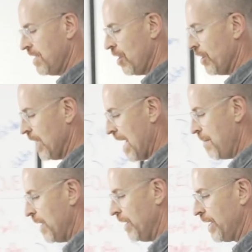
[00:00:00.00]
and all the
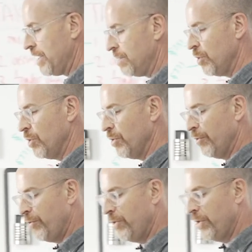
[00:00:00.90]
liabilities
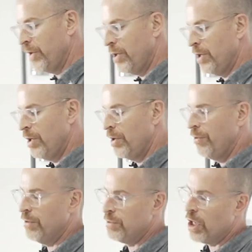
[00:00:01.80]
move
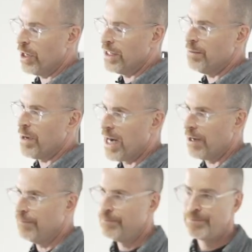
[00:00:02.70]
from target to
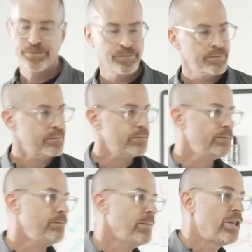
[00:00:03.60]
buyer.
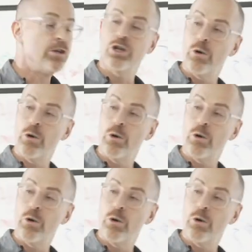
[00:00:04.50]
There's no